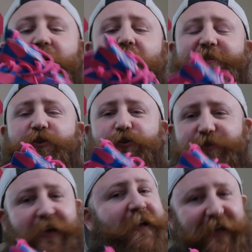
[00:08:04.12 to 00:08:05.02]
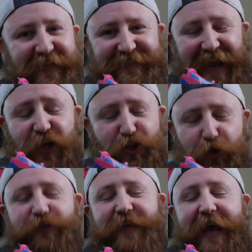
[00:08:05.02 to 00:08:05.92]
their articles, and say a
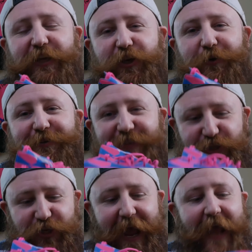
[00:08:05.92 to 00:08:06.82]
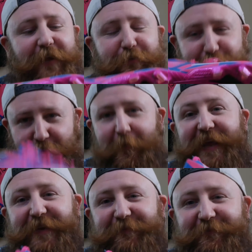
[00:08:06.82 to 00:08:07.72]
huge thank you to Jay for
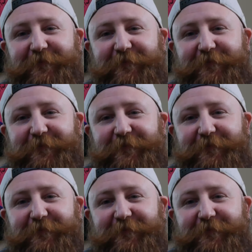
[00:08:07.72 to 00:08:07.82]
me.